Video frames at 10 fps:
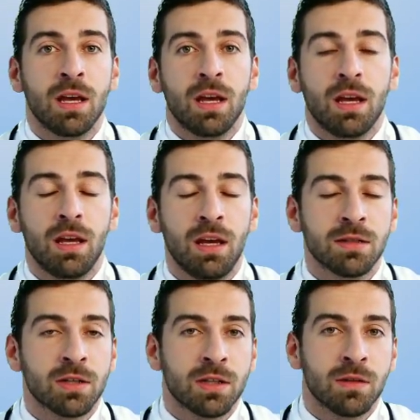
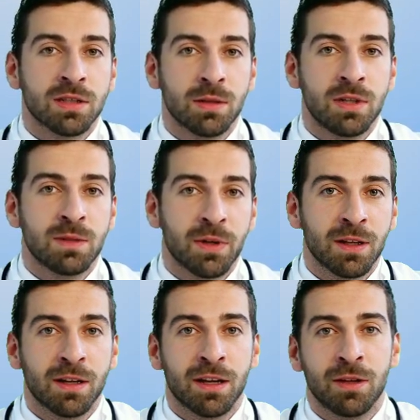Eggs, the
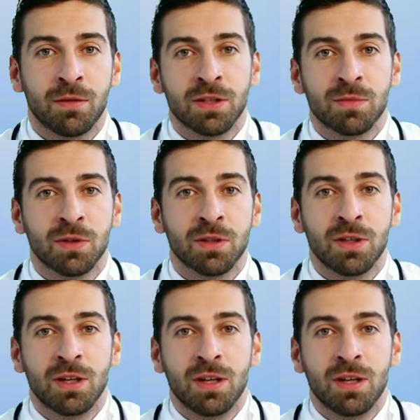morning trigger